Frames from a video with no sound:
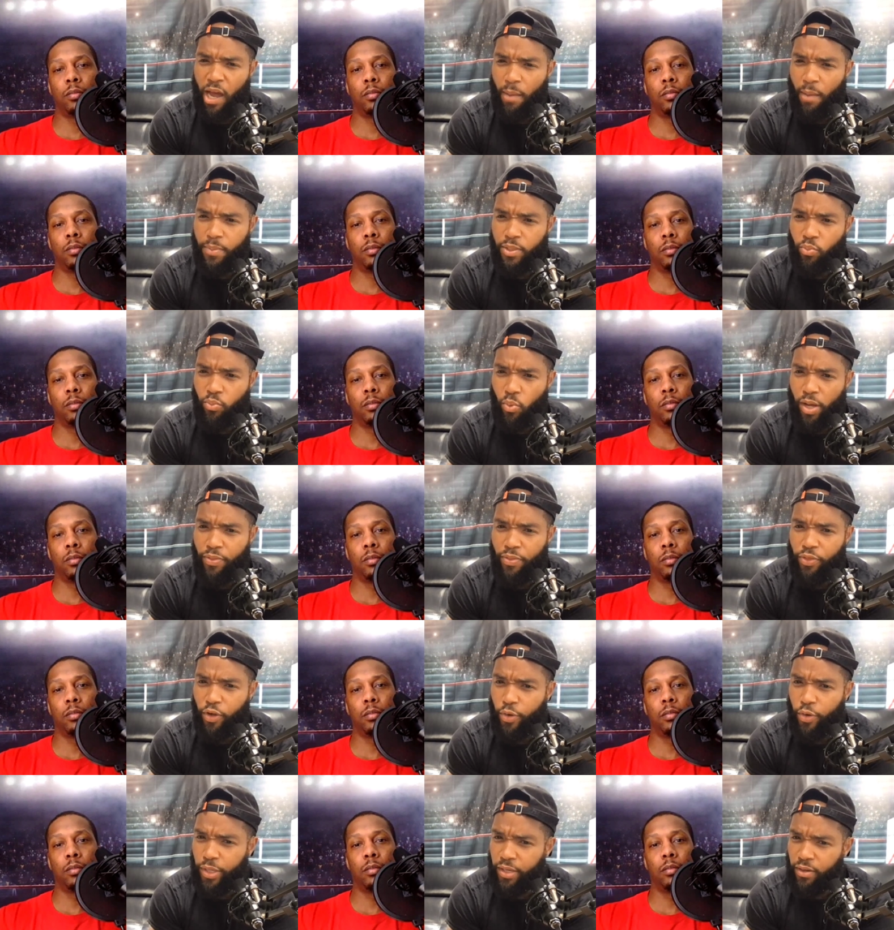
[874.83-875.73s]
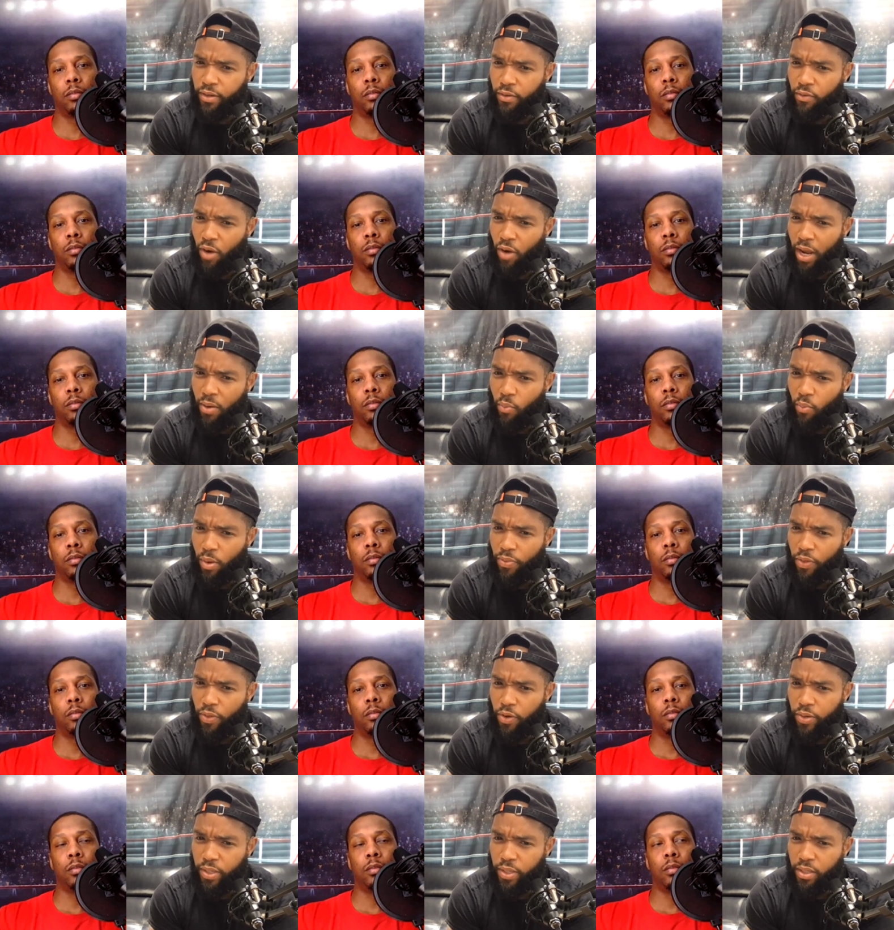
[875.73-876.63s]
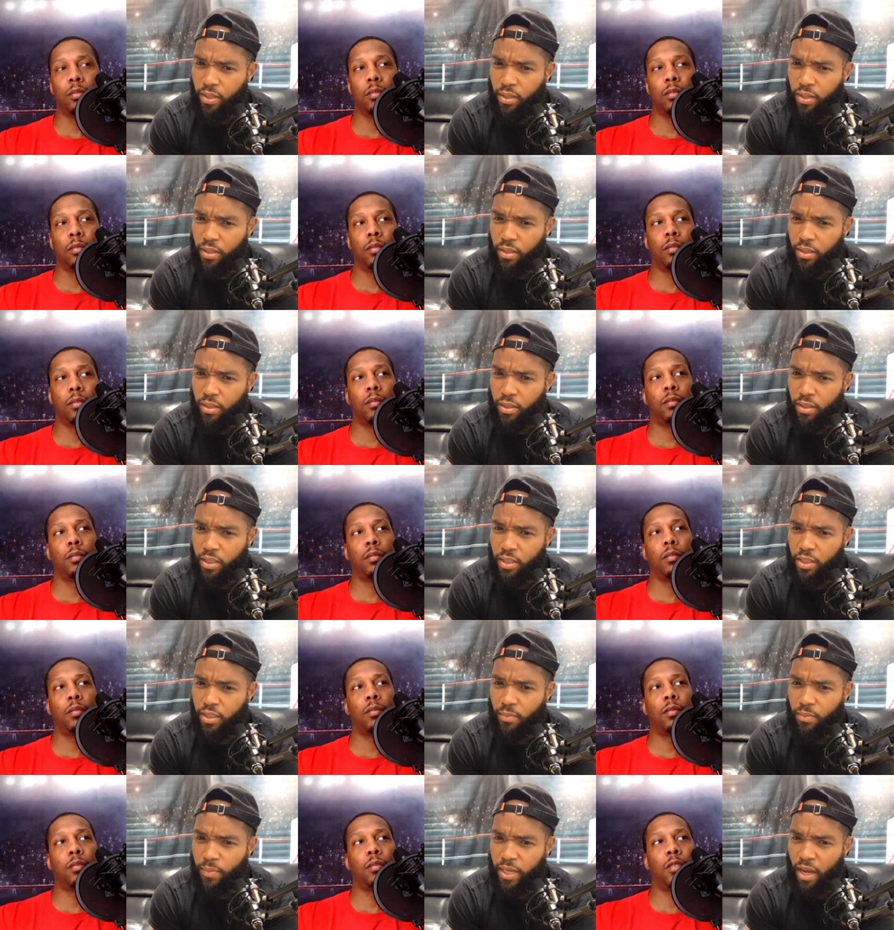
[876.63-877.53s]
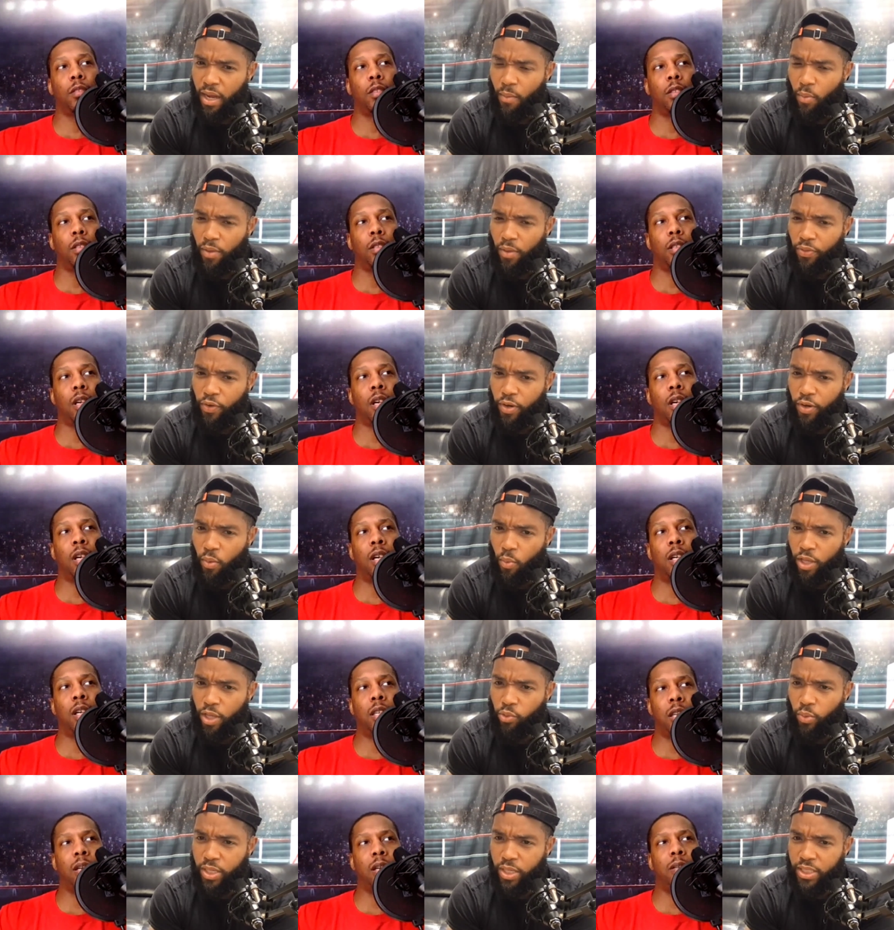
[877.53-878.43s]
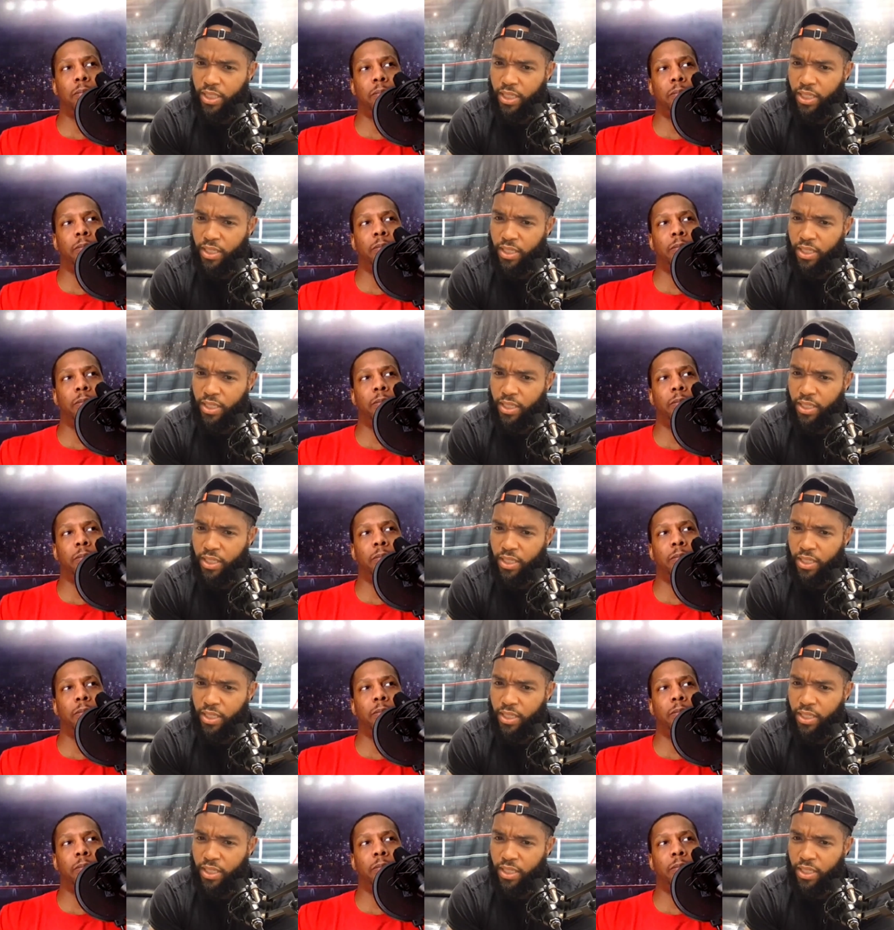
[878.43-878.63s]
Speaker 1: B Hop is 130, right? 130. It'll be uh, yeah, I